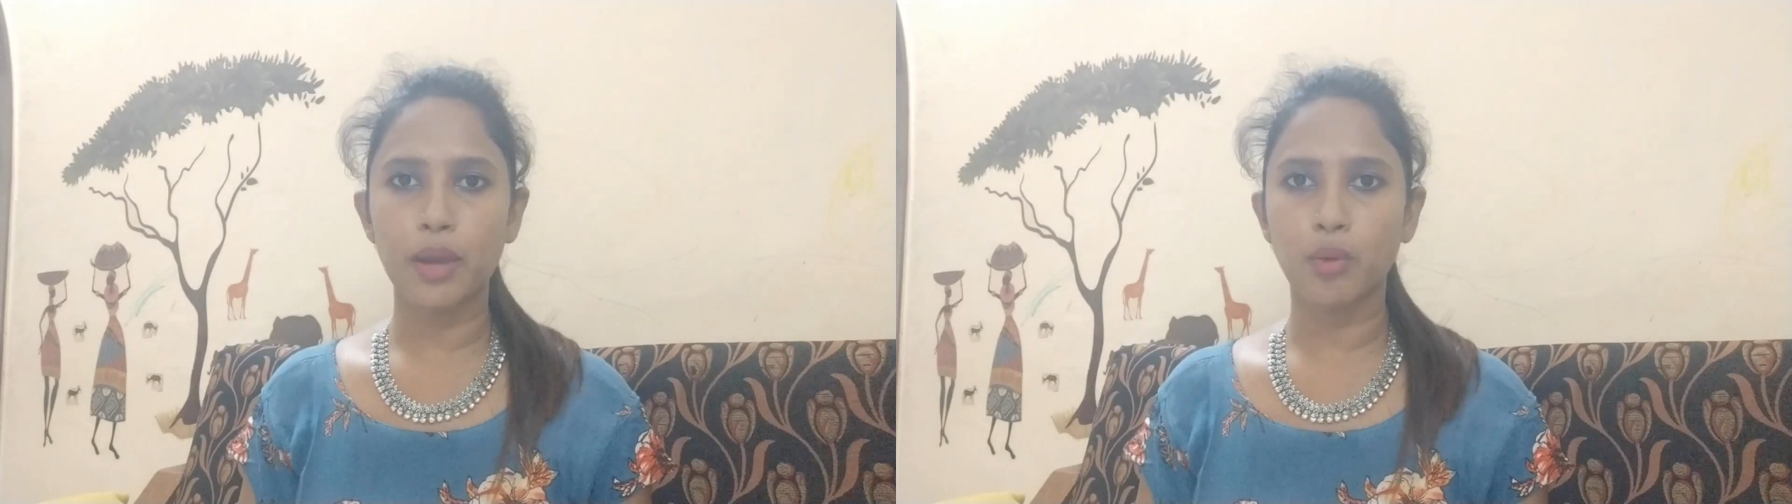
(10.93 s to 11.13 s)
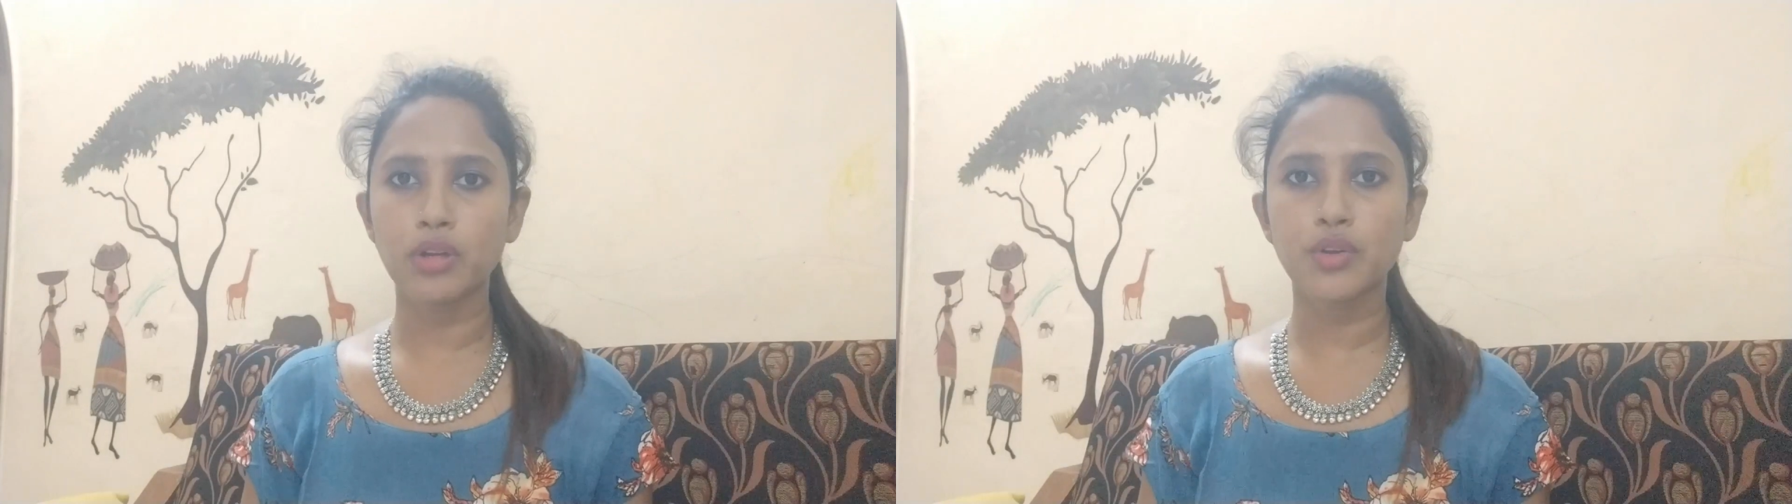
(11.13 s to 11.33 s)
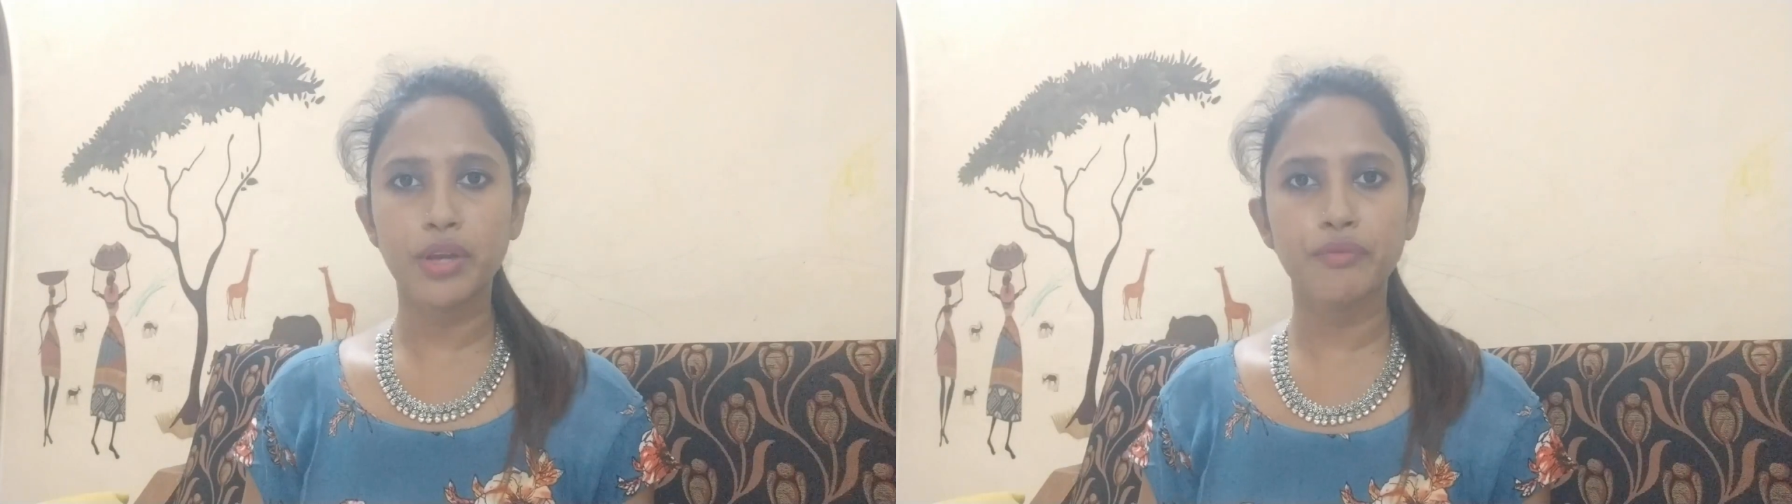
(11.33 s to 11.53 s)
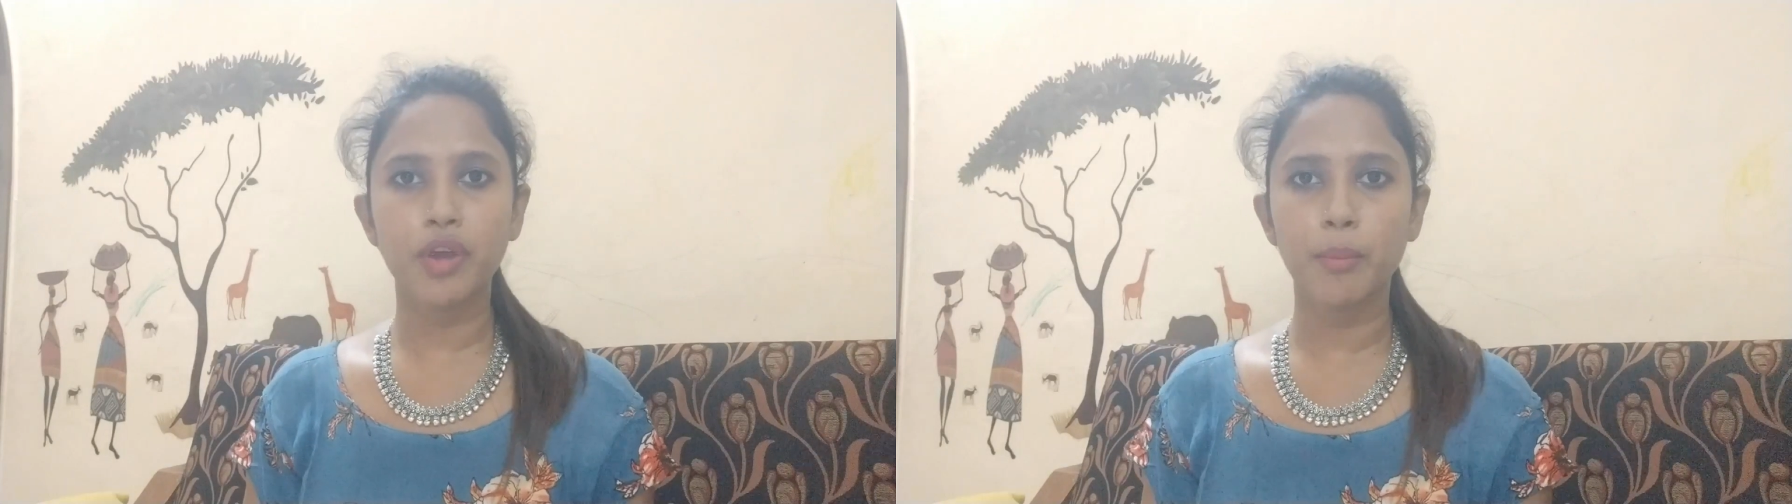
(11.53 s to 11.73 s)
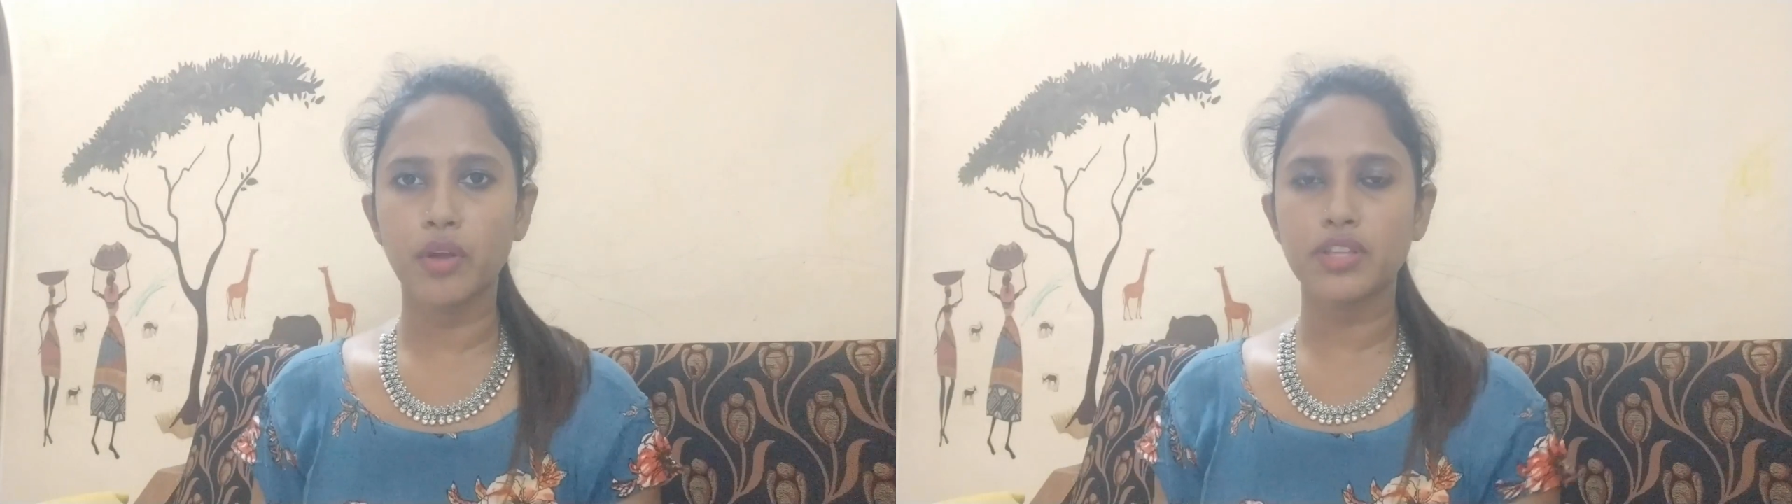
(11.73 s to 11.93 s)
I want to
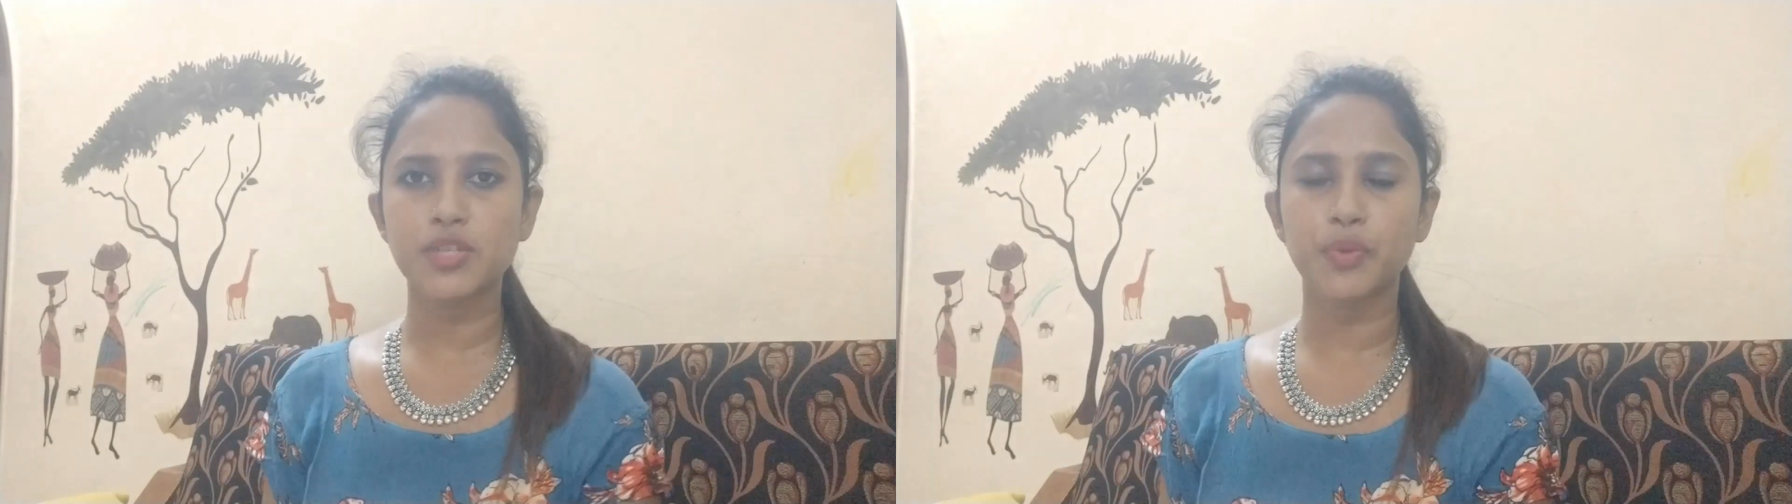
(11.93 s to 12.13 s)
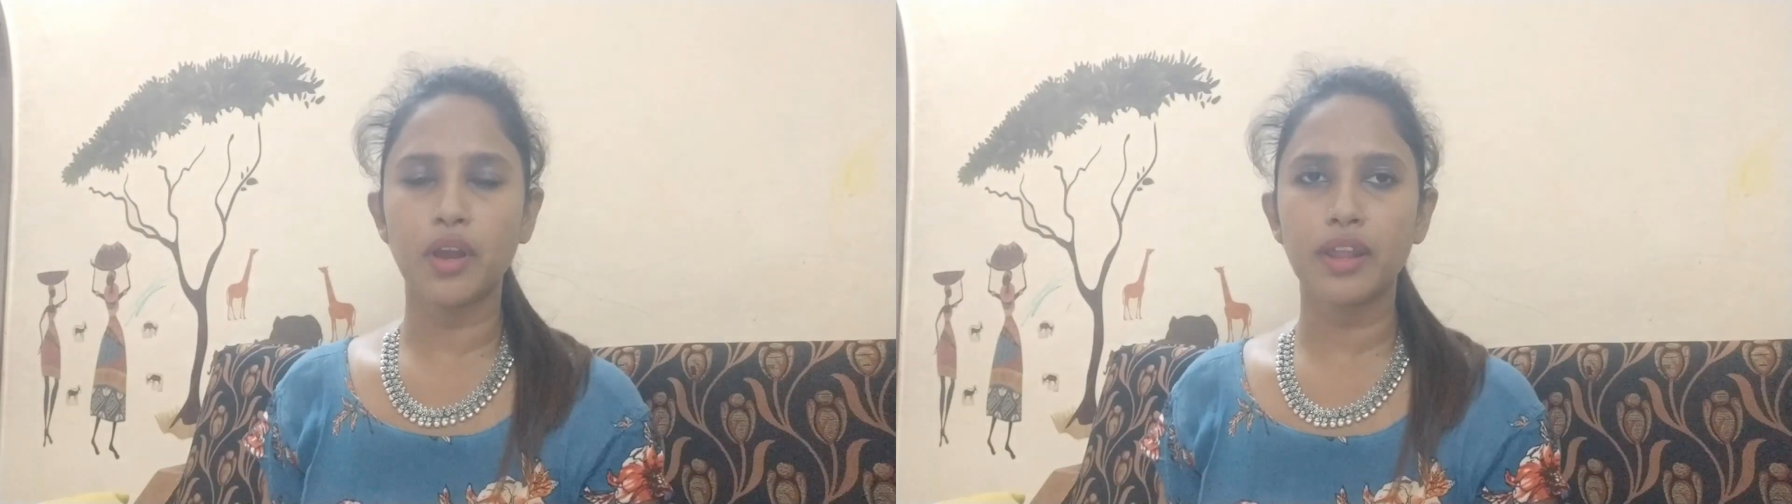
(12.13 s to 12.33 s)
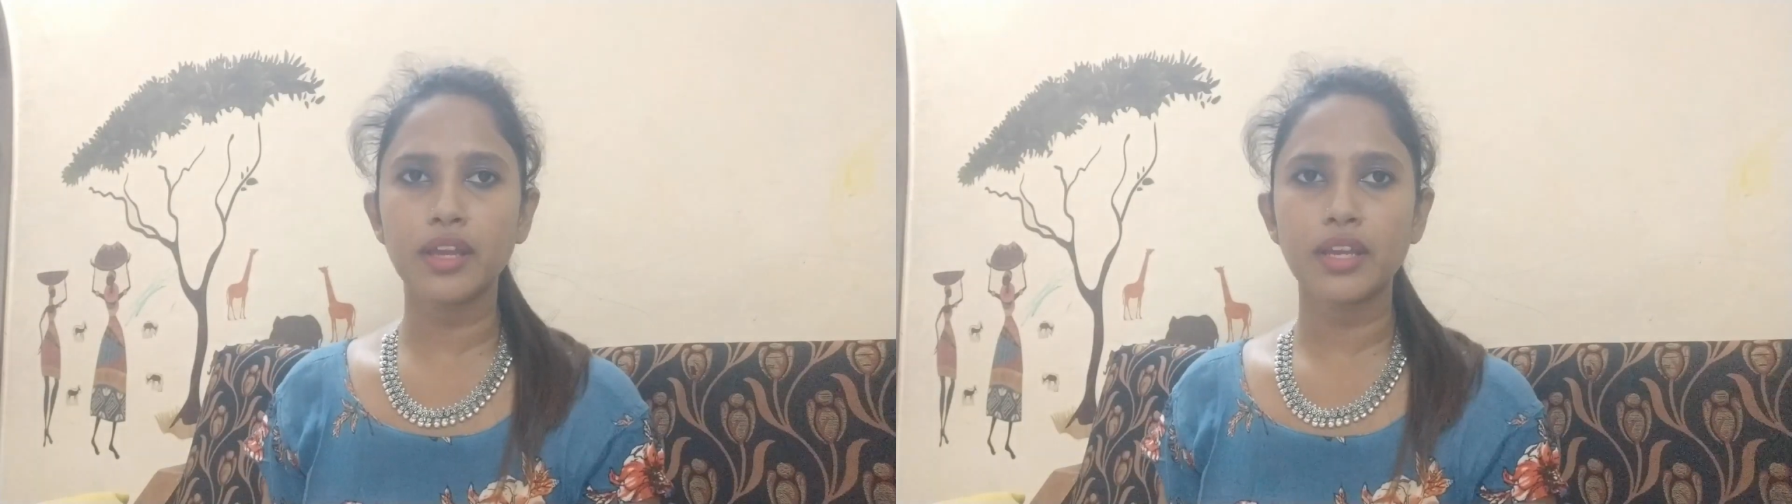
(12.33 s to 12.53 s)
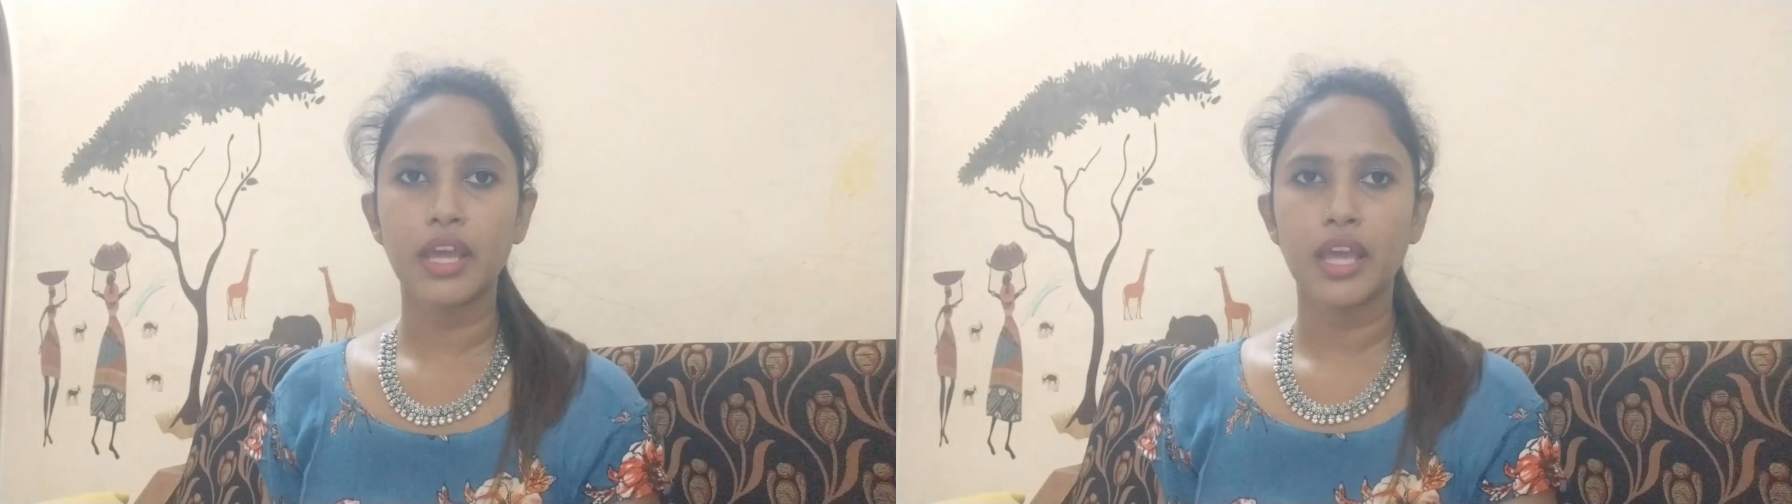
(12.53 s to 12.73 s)
review about this product.